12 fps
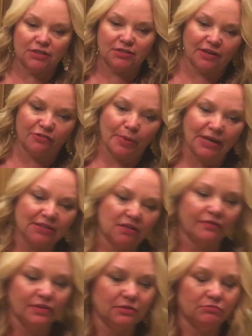because everybody's
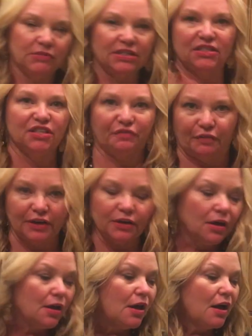oven is different.
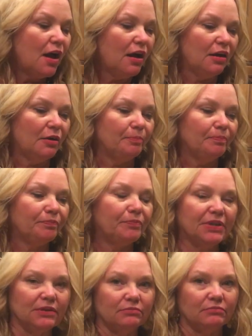
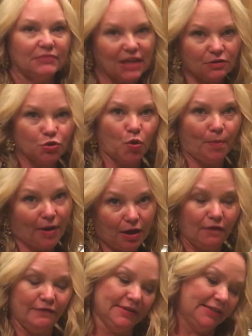But that's what my
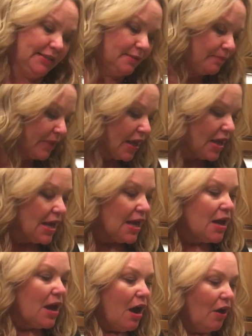oven did.
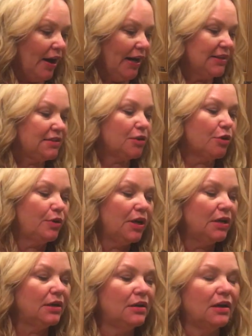All right, so
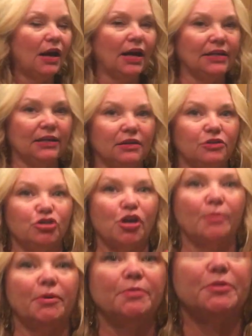I chopped